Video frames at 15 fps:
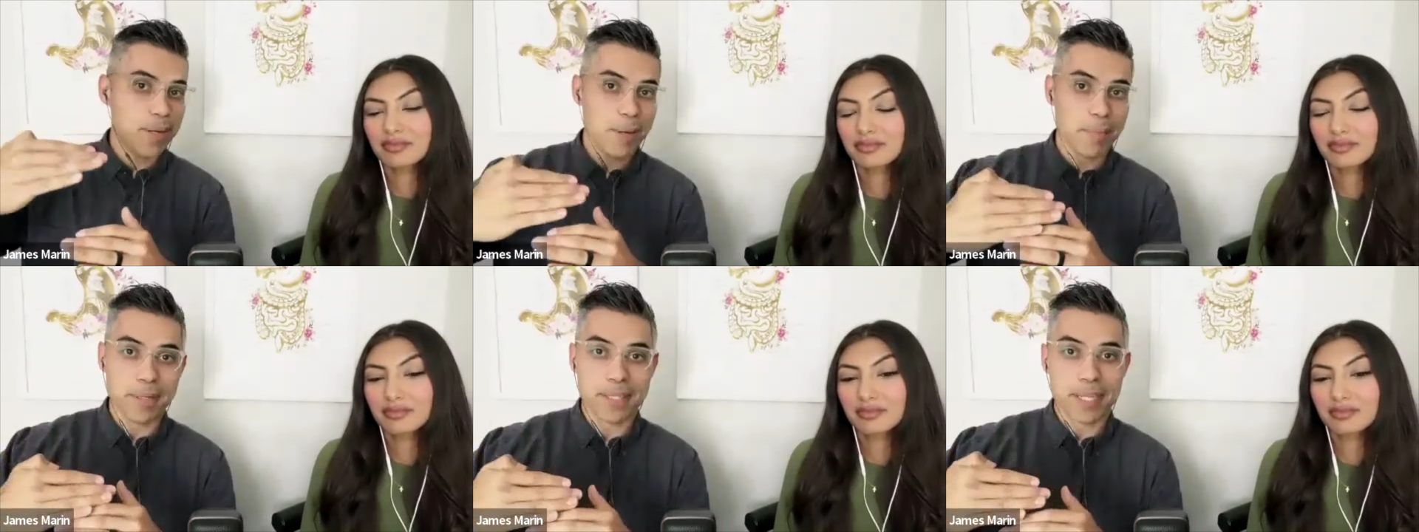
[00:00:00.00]

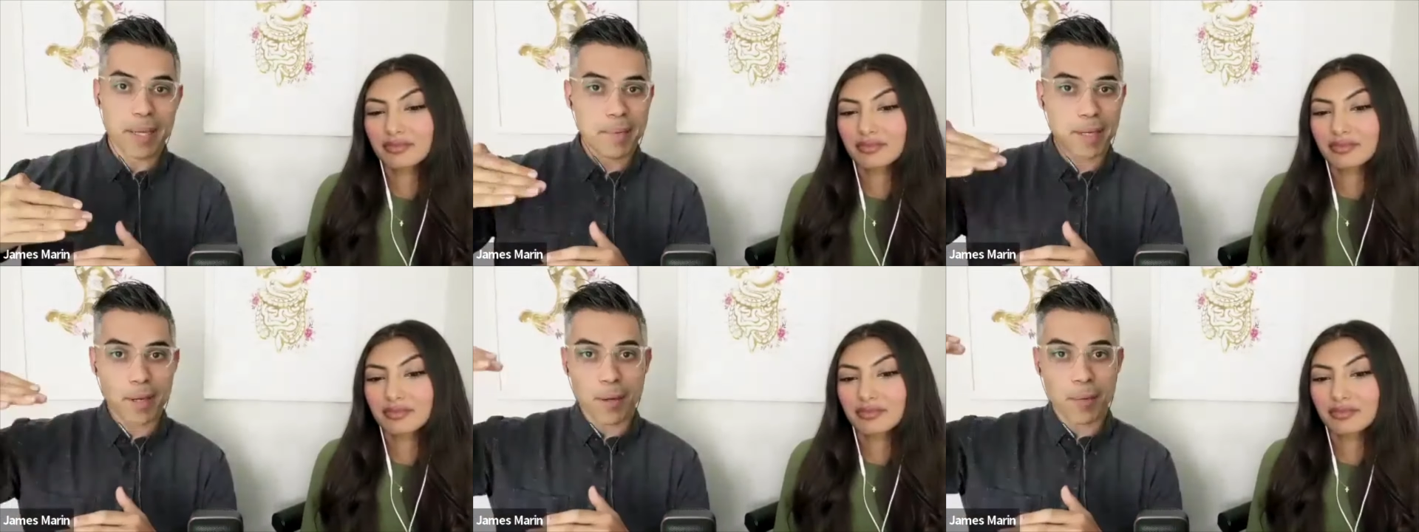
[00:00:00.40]

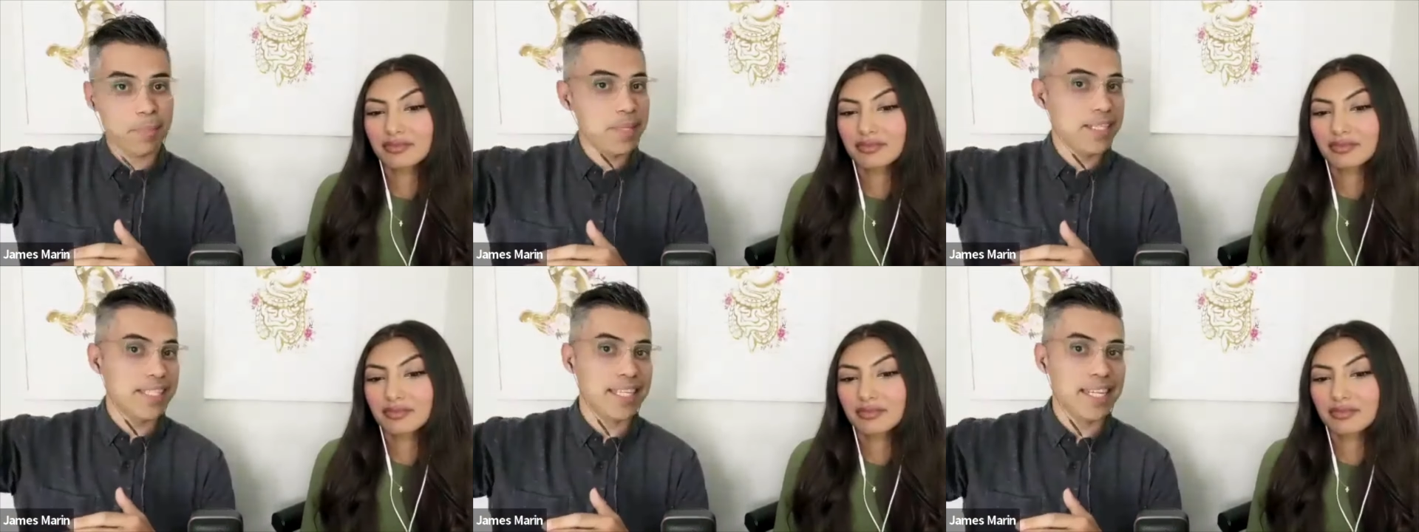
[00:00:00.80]
Speaker 1: epidemic,
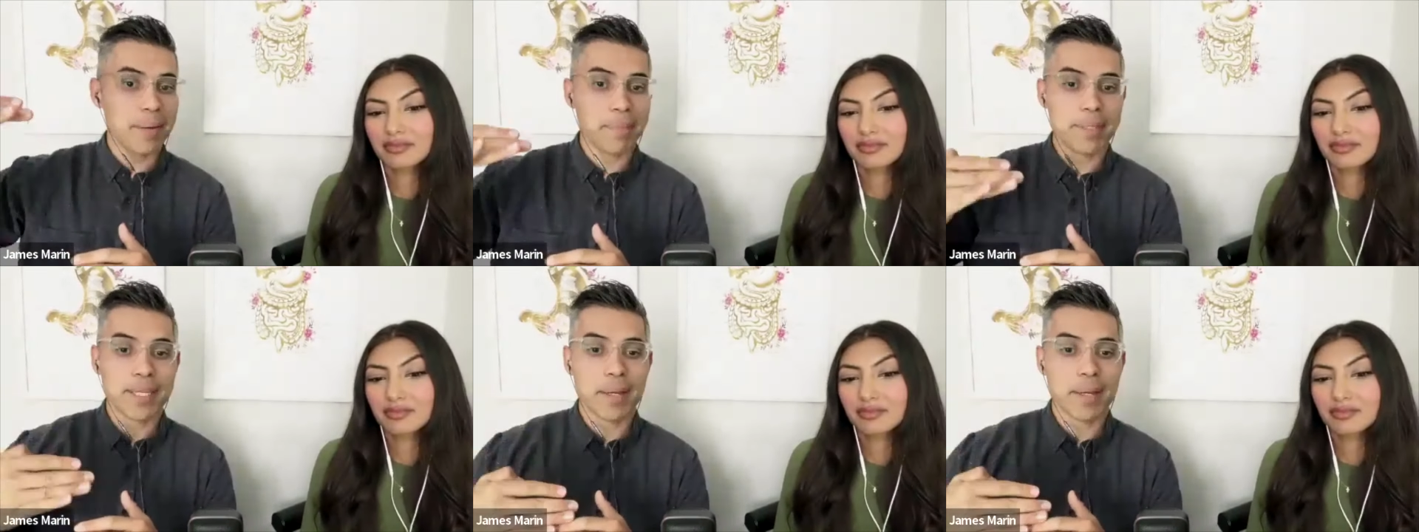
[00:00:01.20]
obesity
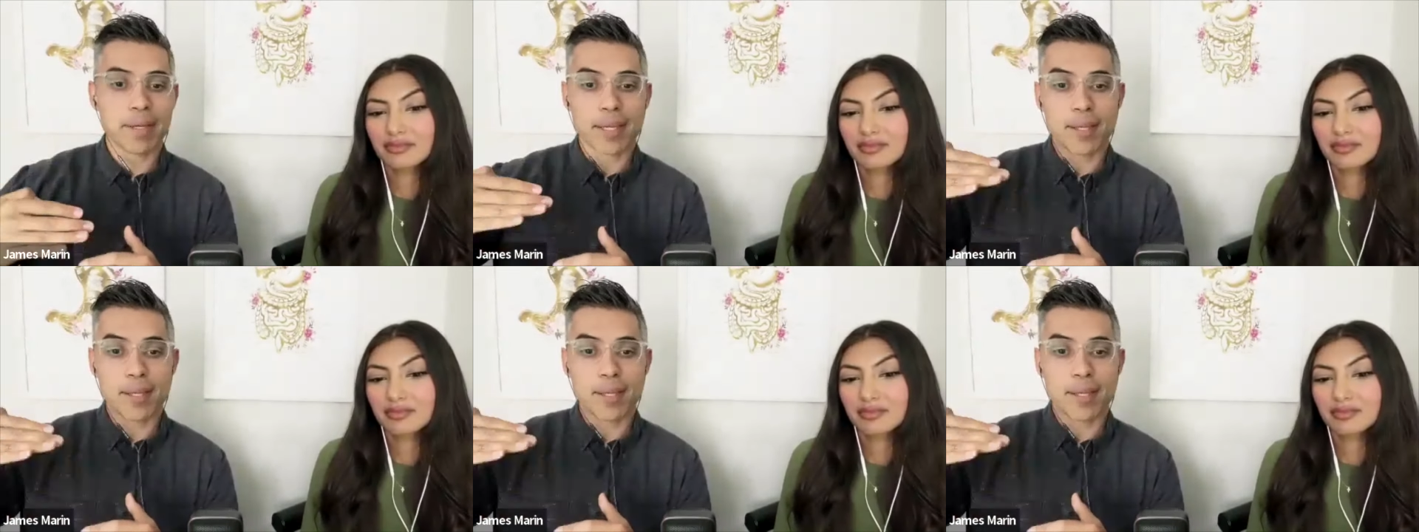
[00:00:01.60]
epidemic.